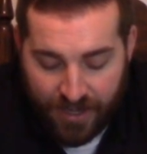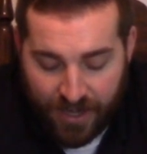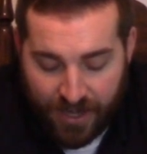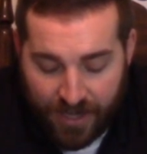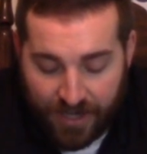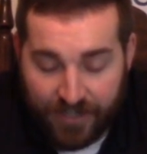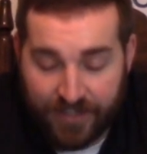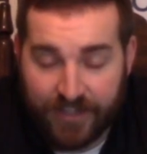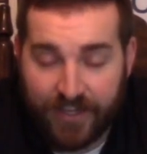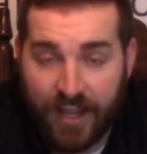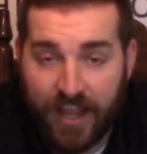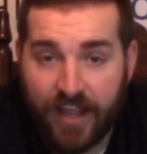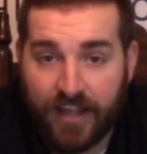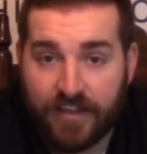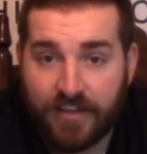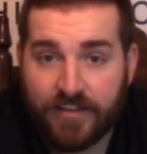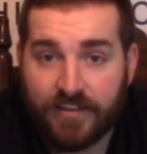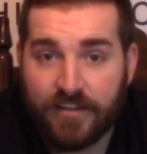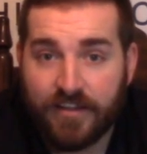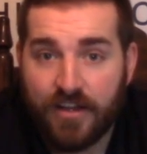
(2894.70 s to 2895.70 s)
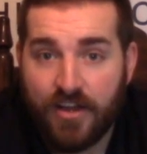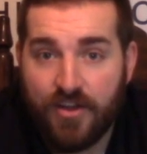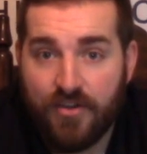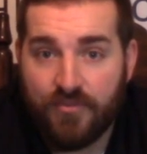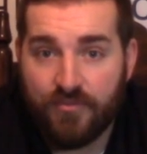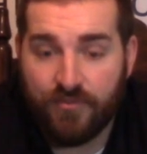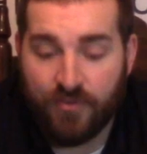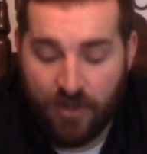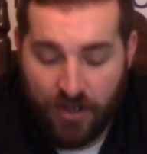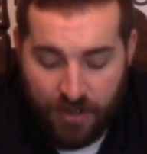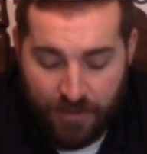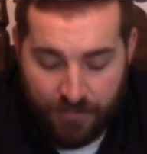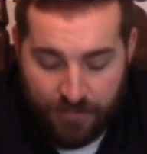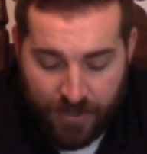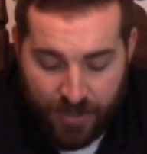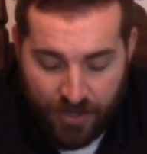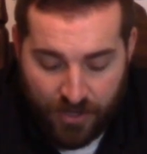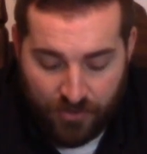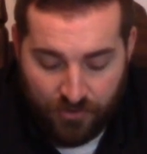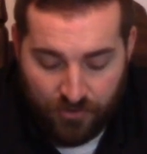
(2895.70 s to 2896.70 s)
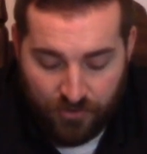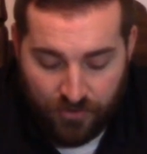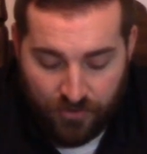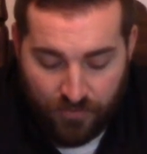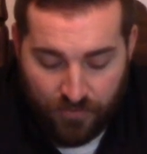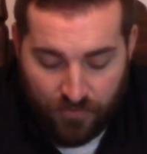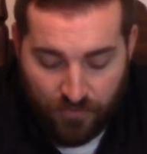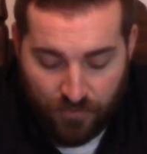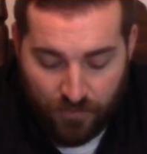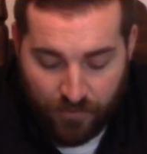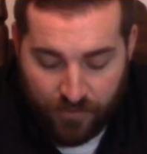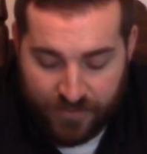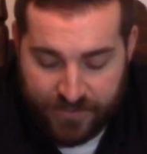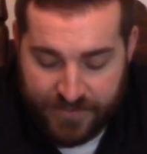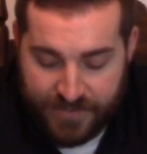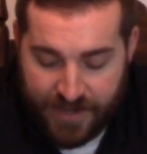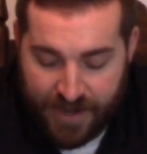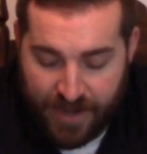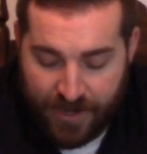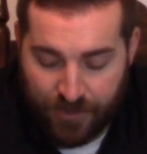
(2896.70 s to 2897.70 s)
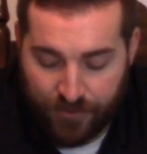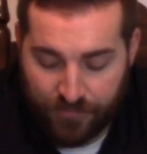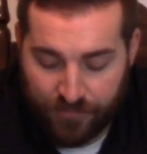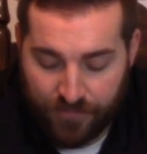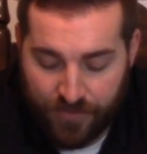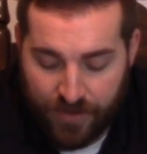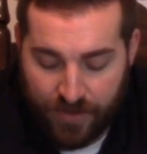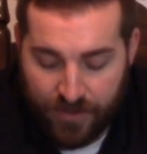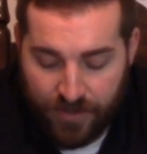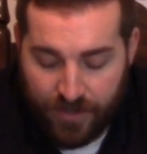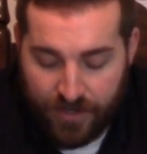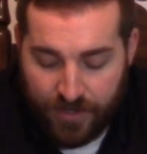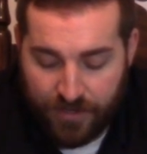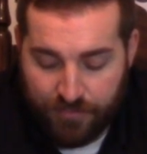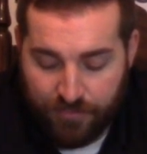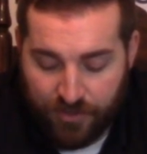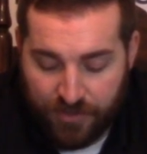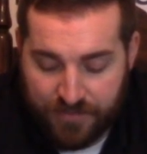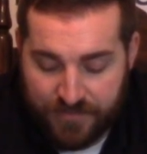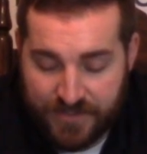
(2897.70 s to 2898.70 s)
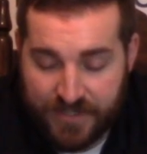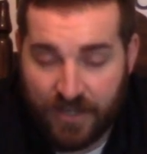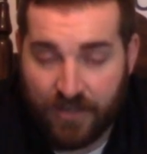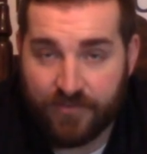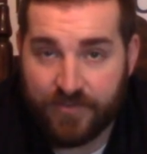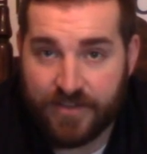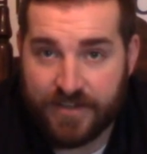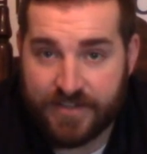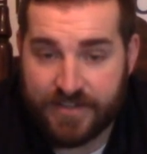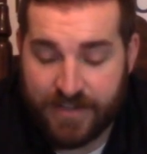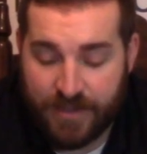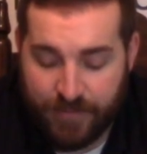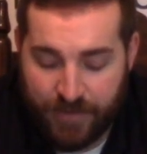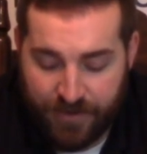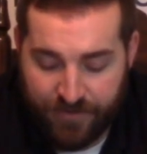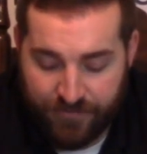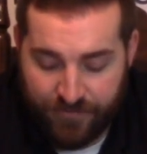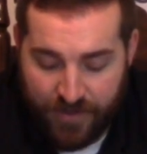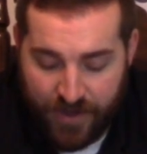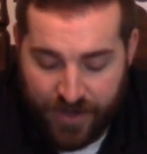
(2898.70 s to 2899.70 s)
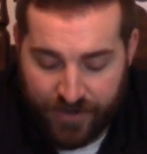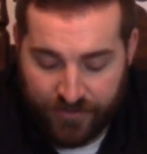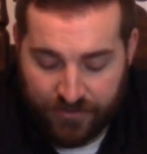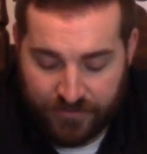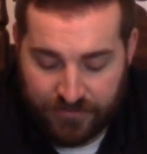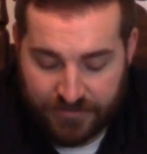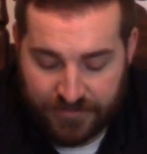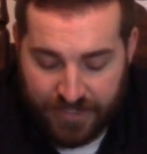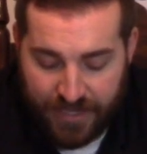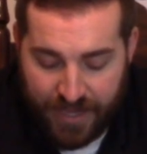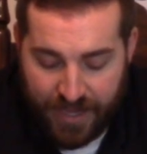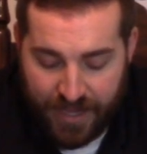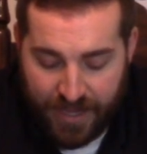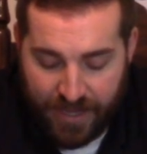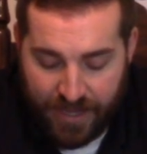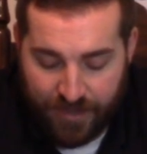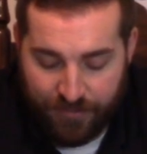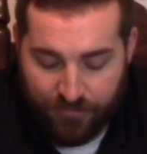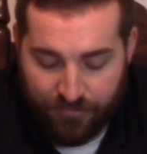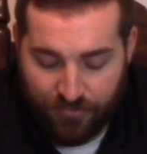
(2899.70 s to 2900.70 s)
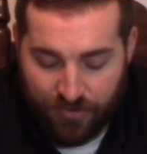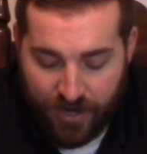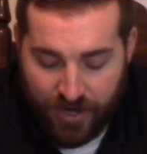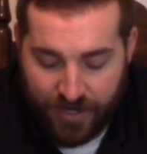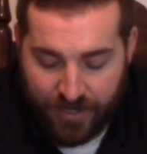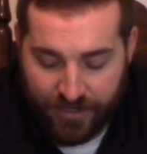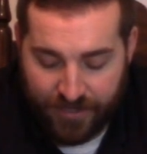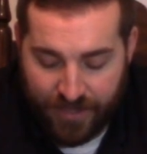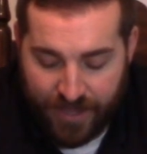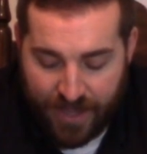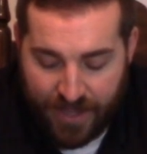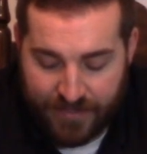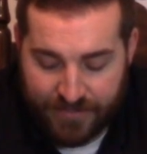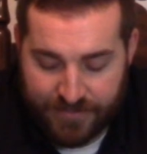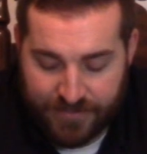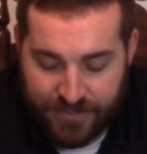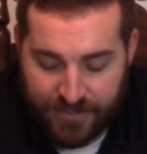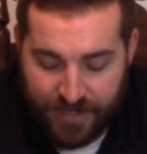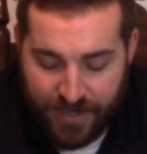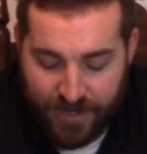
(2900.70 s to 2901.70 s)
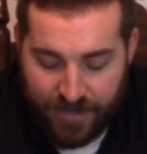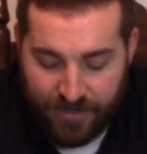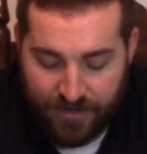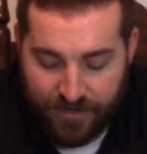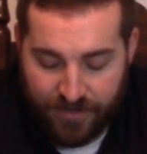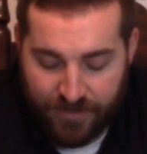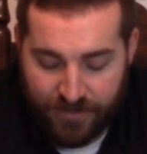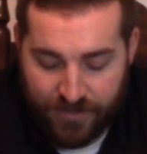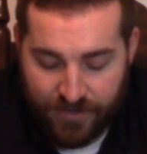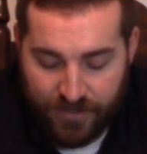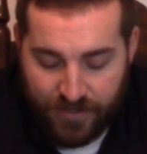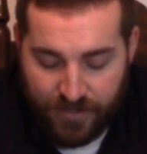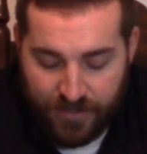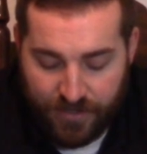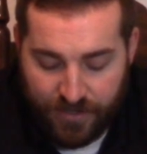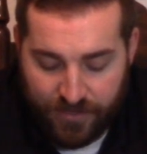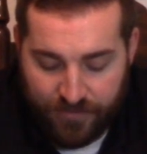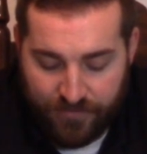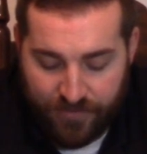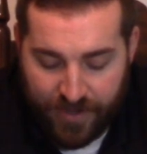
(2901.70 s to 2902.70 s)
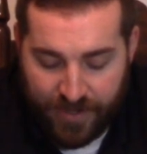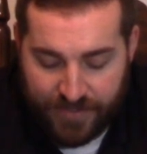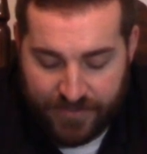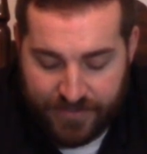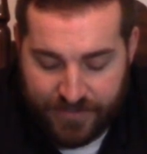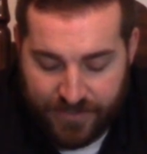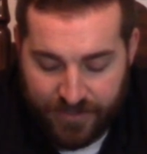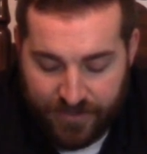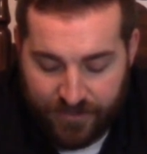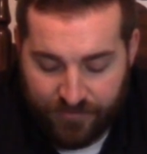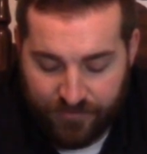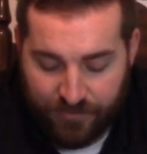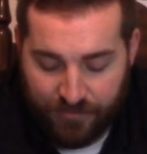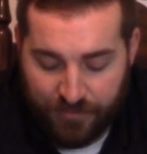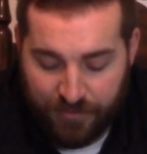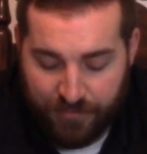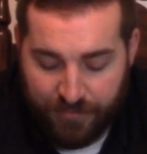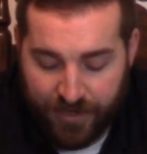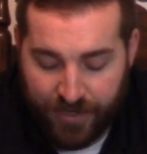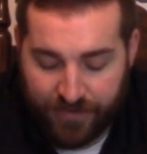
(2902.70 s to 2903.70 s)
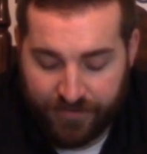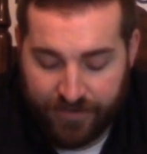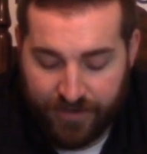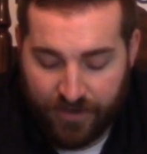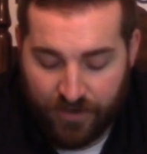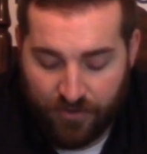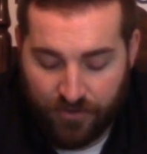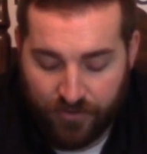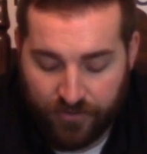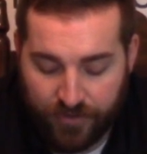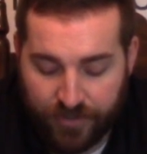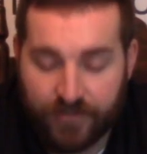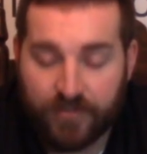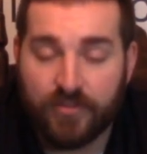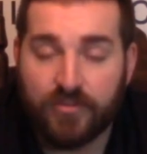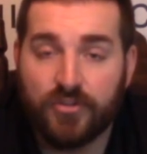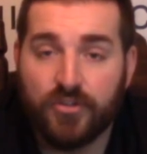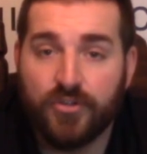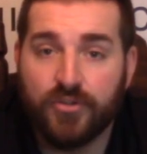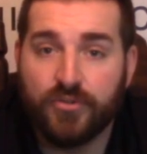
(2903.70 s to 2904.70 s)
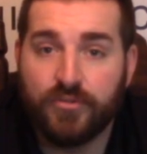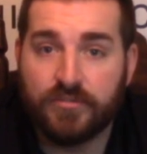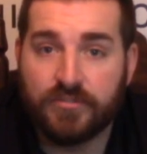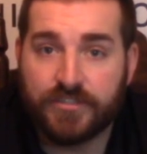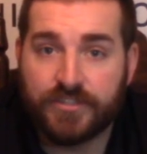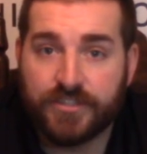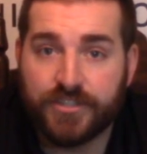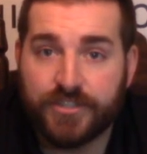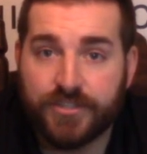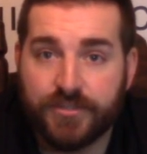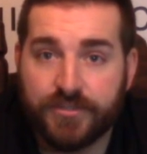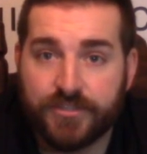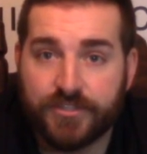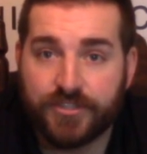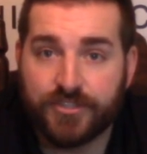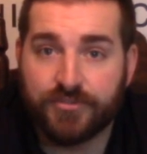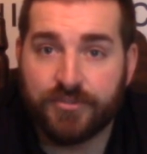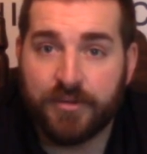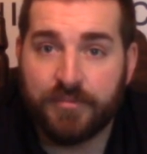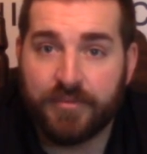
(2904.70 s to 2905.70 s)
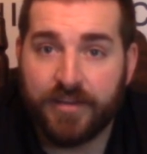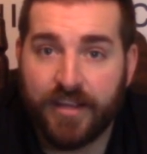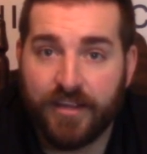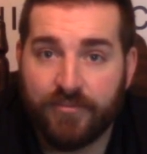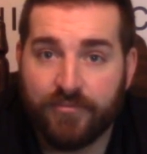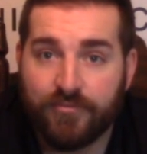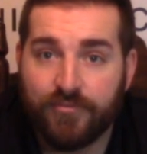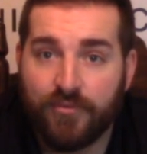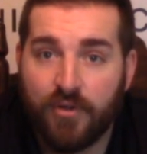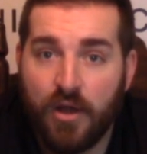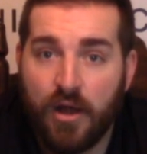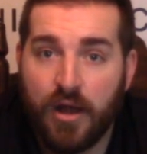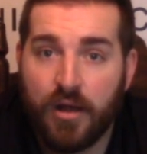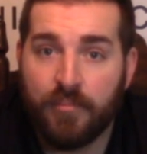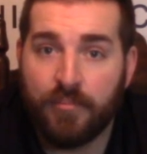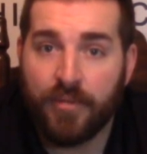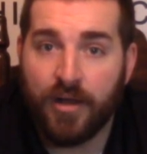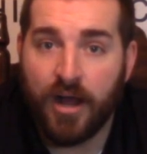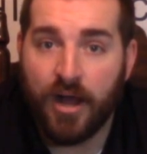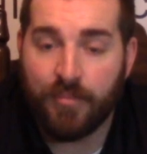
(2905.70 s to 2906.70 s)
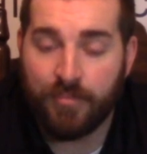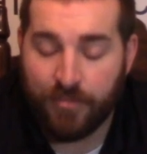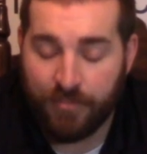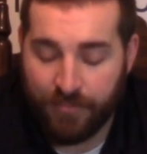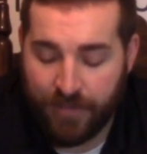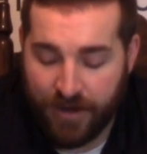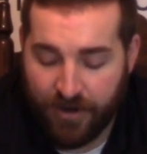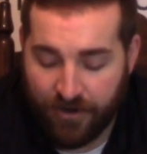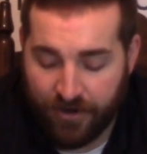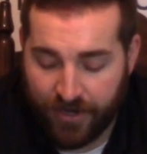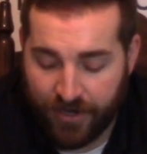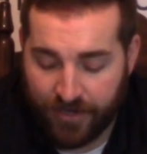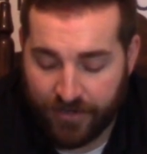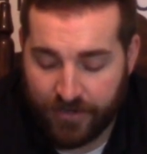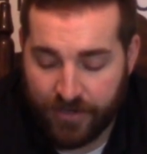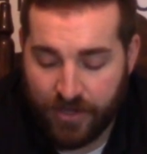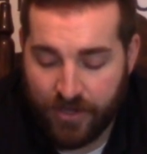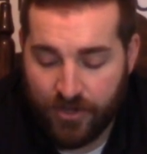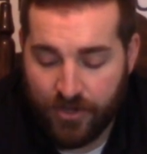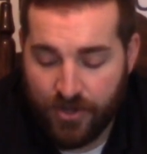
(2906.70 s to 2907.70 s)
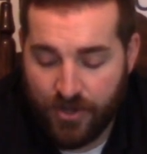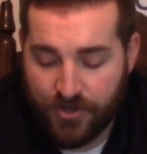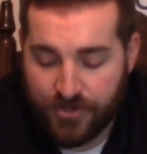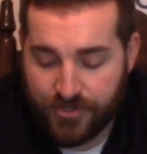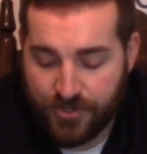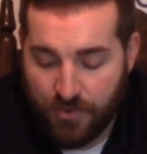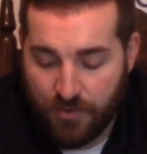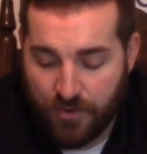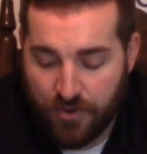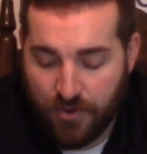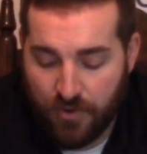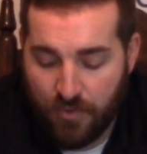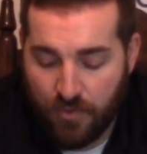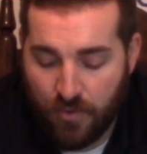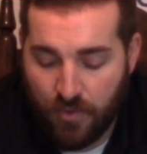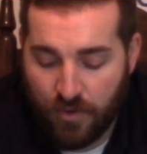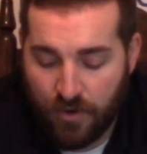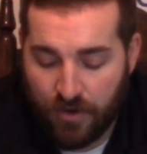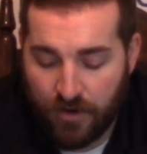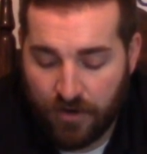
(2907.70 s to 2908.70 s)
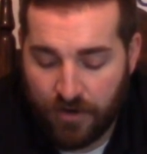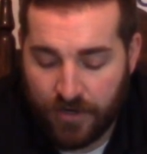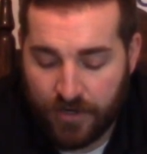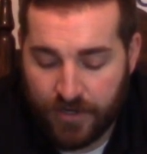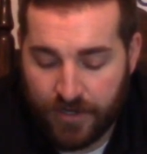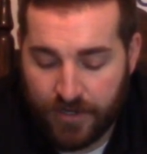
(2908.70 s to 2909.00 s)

on Yake from Norristown, put himself in the semifinals, and Brian Castaneda advancing from the pigtail only to lose to Stribney from Upper Marion. So your